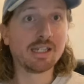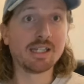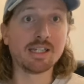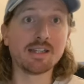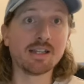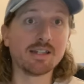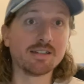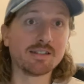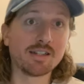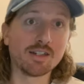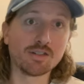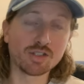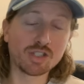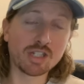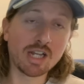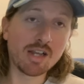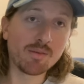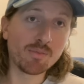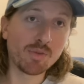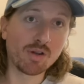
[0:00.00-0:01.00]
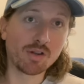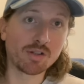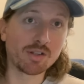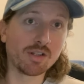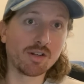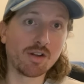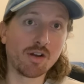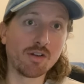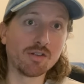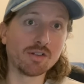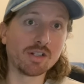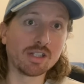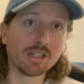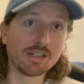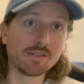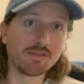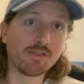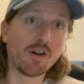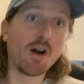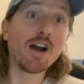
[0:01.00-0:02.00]
He then tells Schanberg that
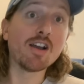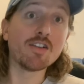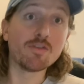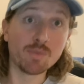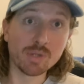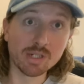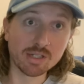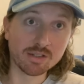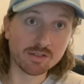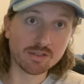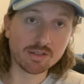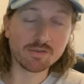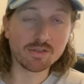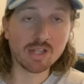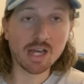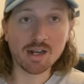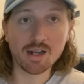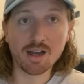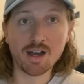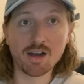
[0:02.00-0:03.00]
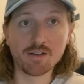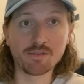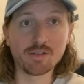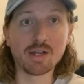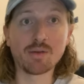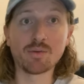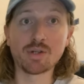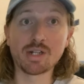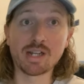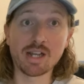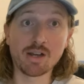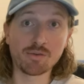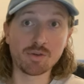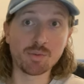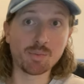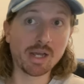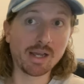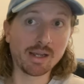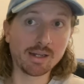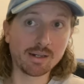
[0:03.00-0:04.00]
only 5 minutes of that half hour now
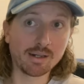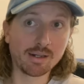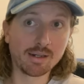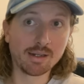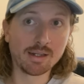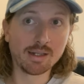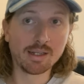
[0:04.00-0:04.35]
remain.